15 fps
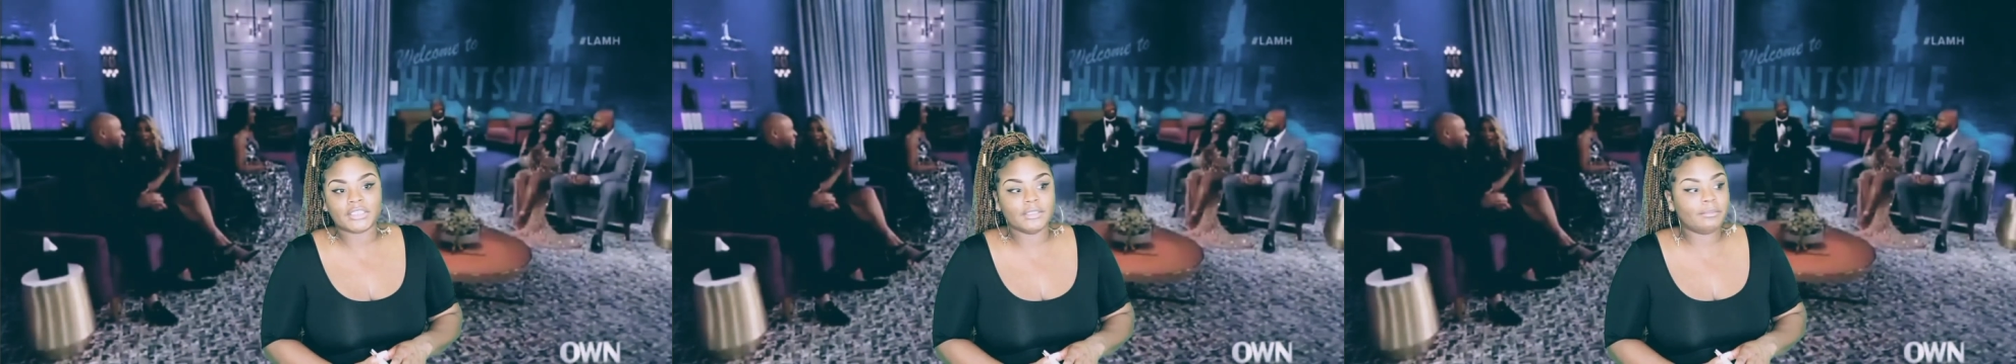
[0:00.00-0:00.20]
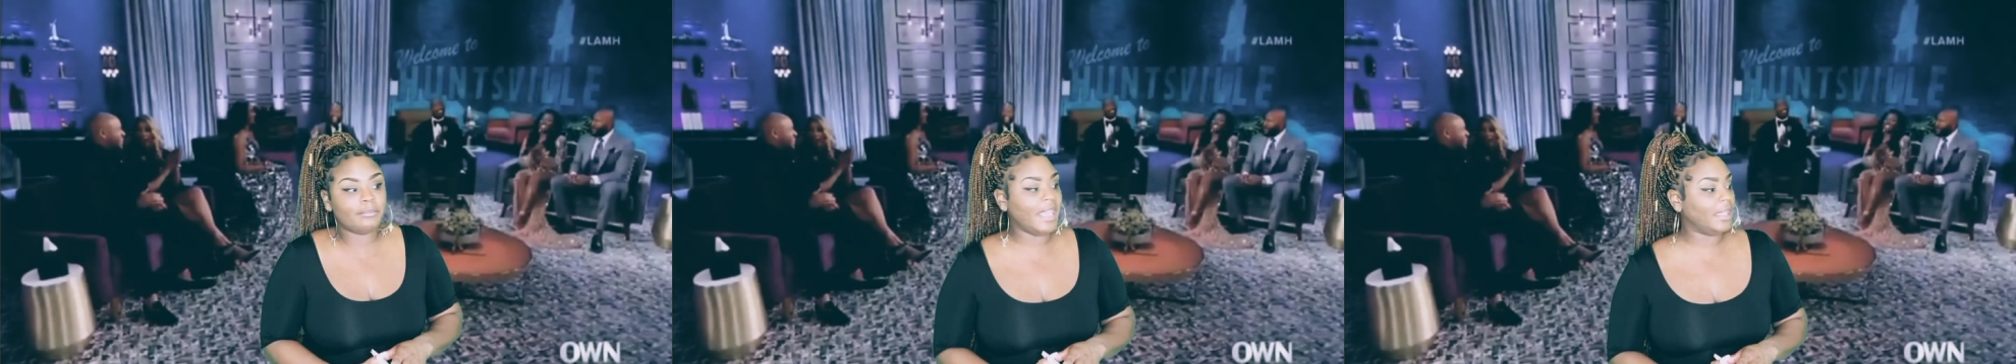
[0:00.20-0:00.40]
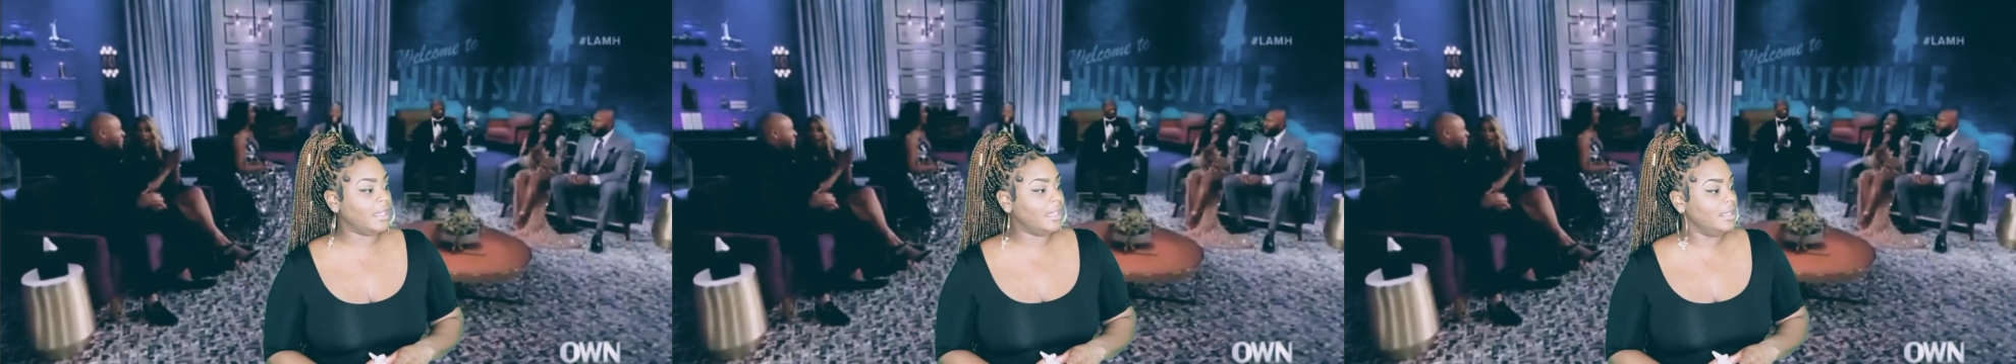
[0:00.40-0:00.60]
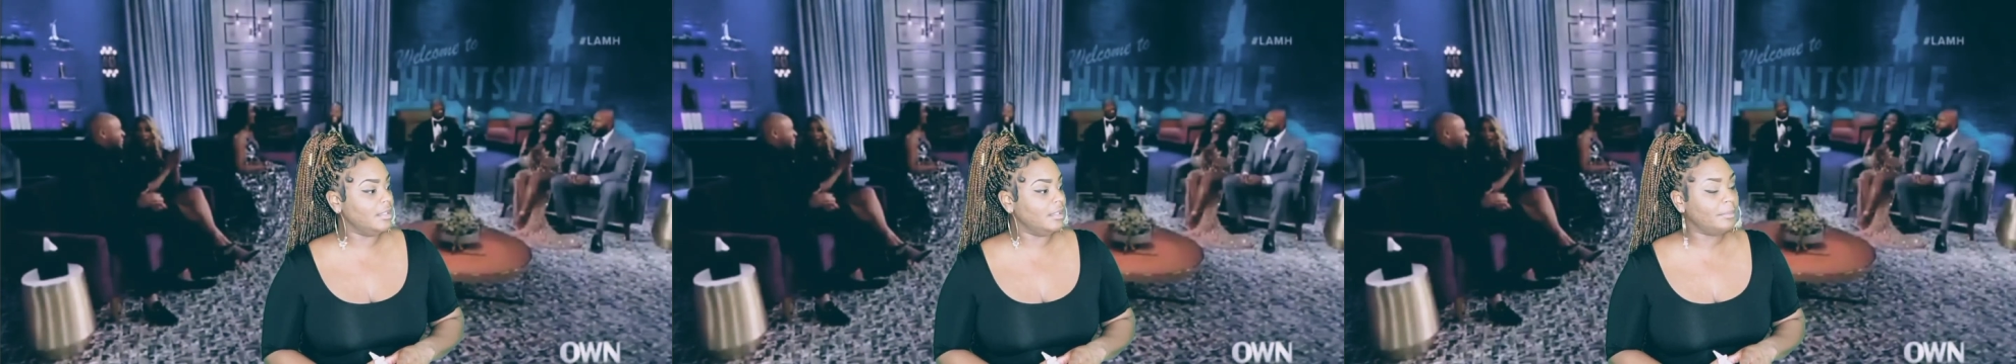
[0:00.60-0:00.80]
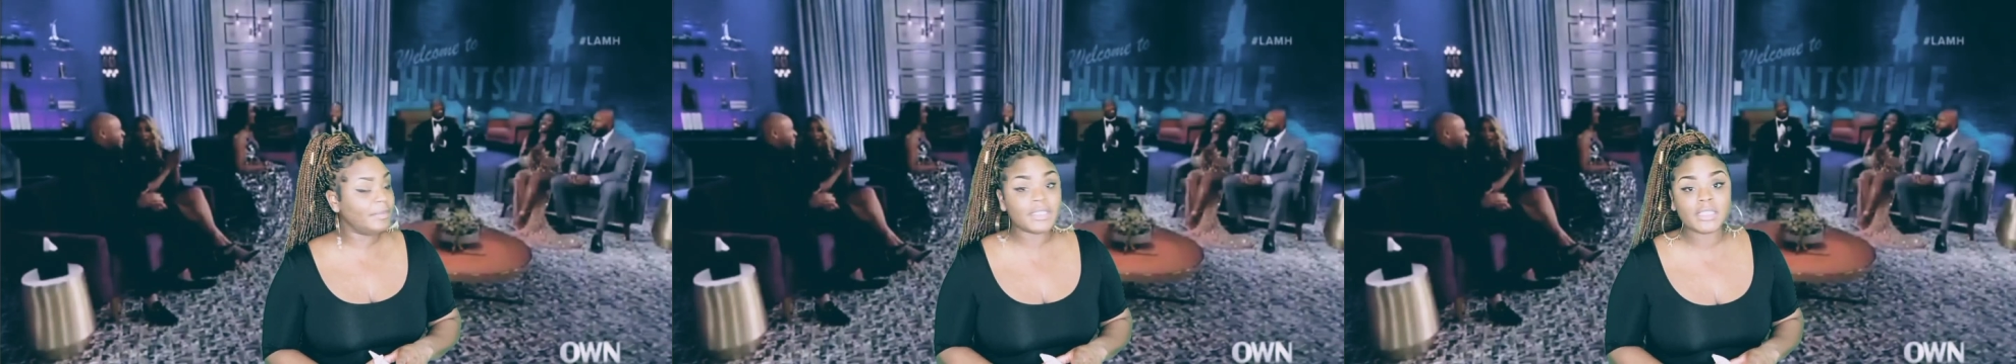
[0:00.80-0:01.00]
to make it in
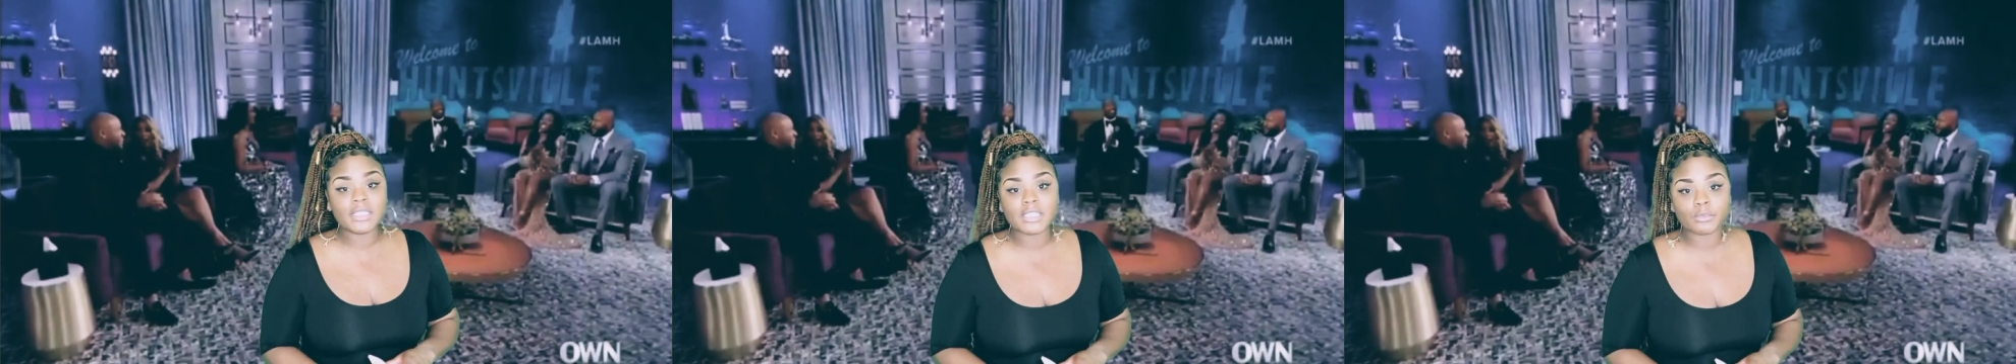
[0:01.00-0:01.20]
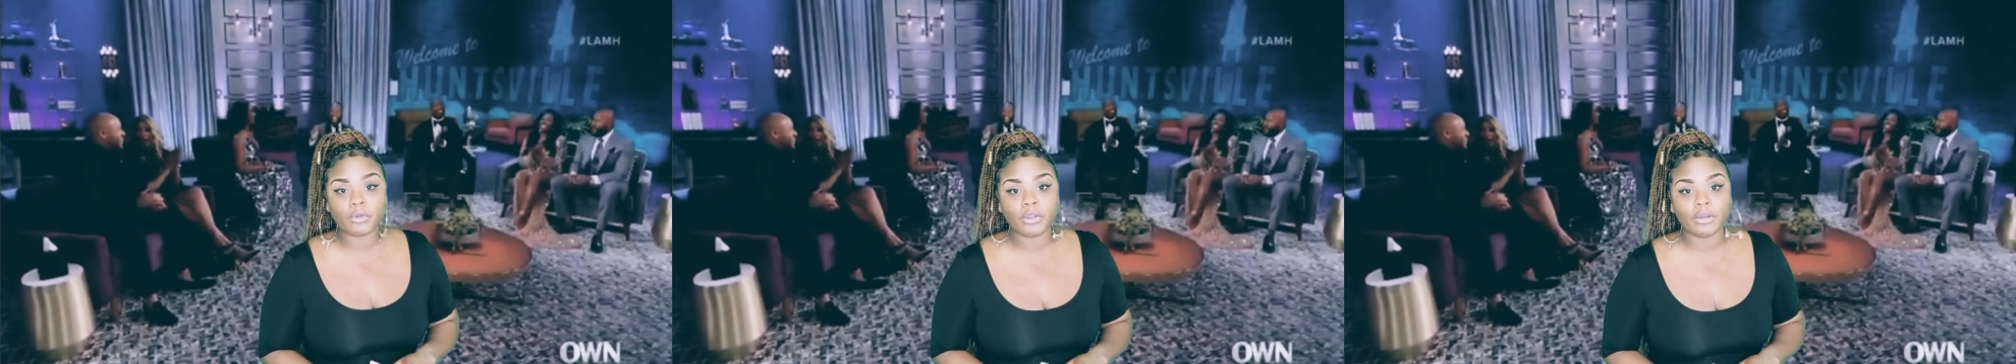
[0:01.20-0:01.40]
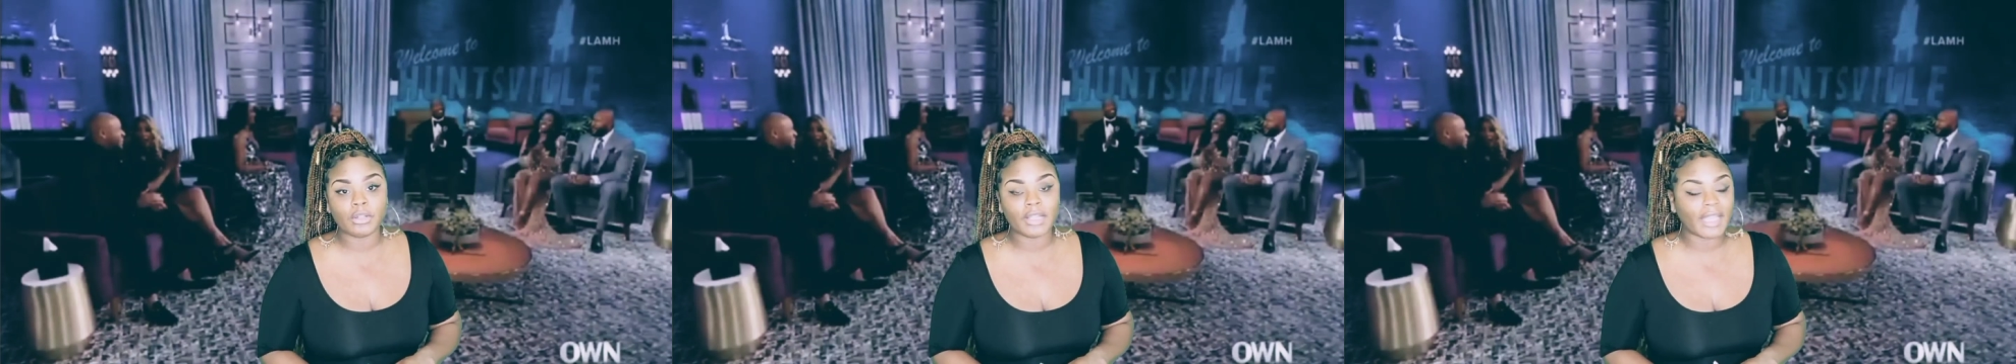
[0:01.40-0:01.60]
the business world.